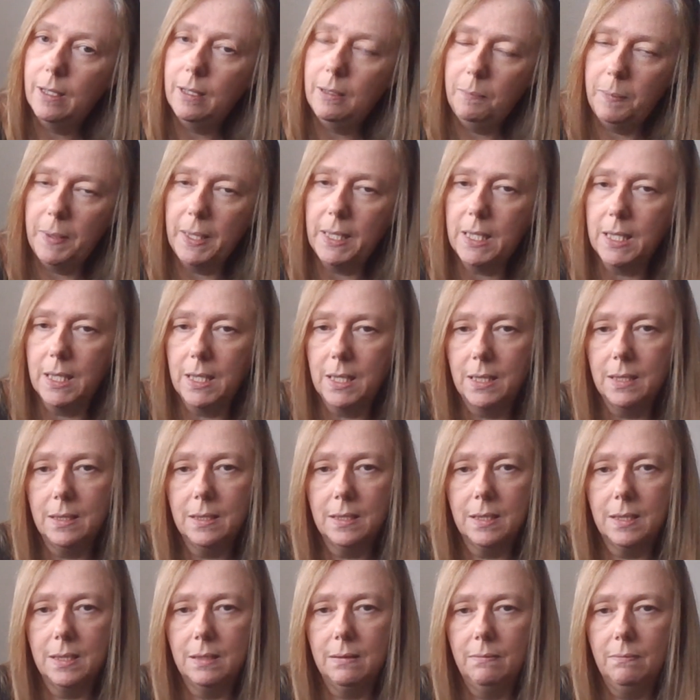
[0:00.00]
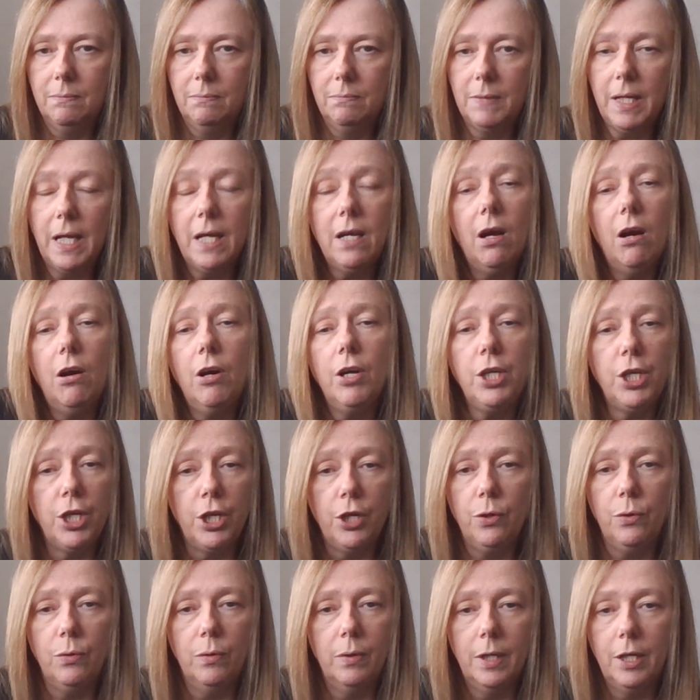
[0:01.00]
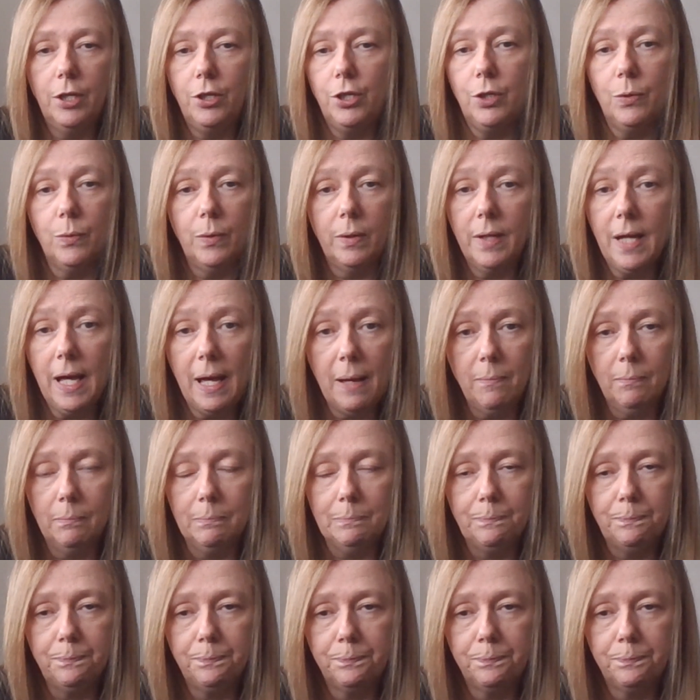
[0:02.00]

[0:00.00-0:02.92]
because they are you and you are them.